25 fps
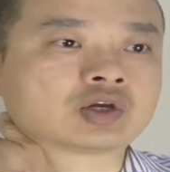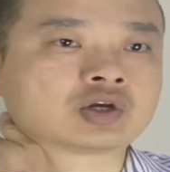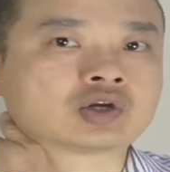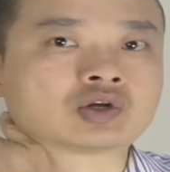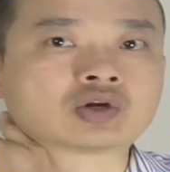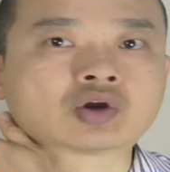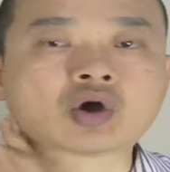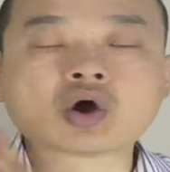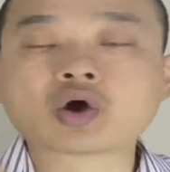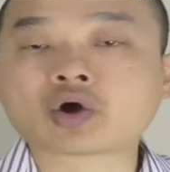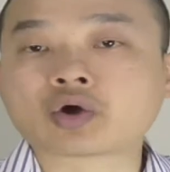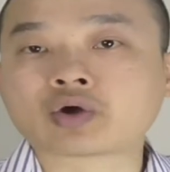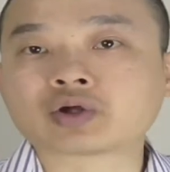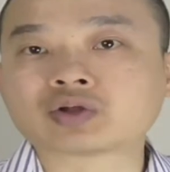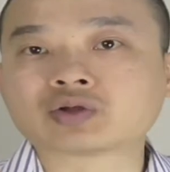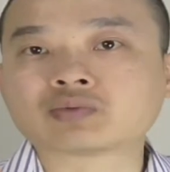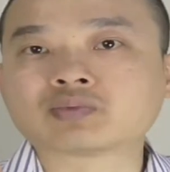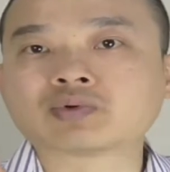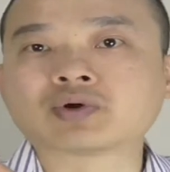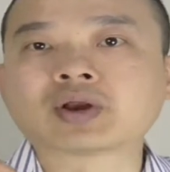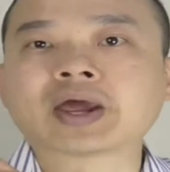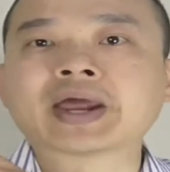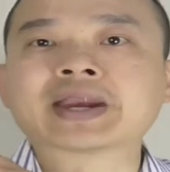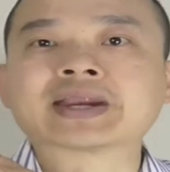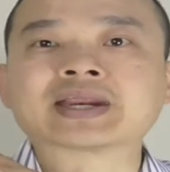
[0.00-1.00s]
You're not going to
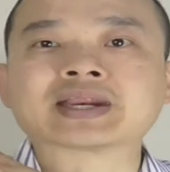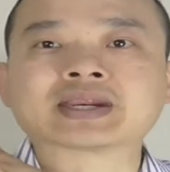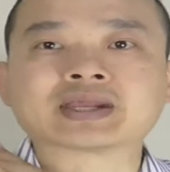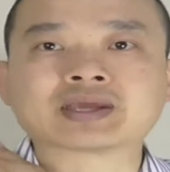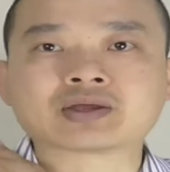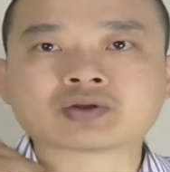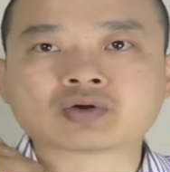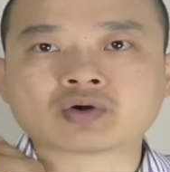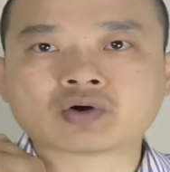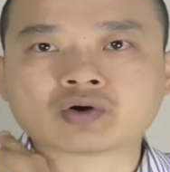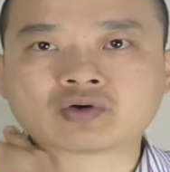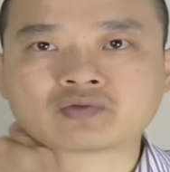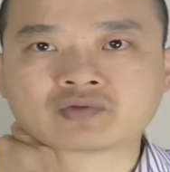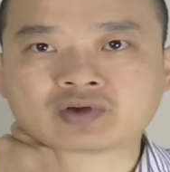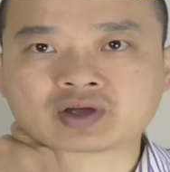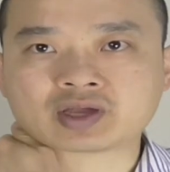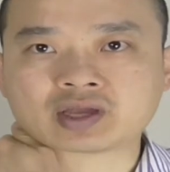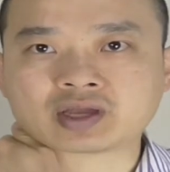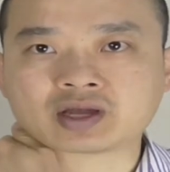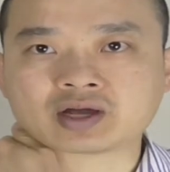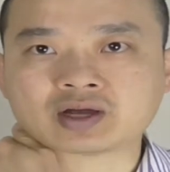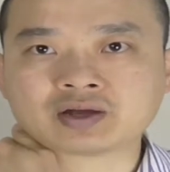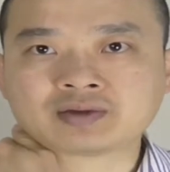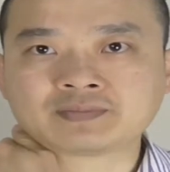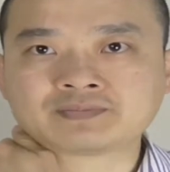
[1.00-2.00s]
put any needle over
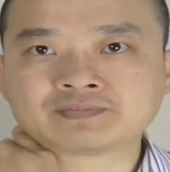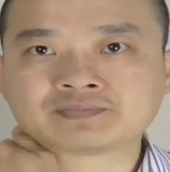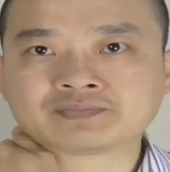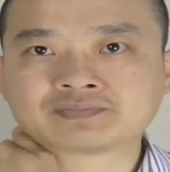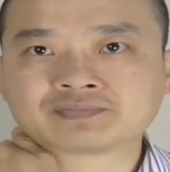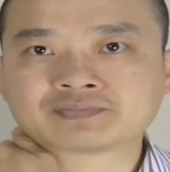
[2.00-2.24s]
here.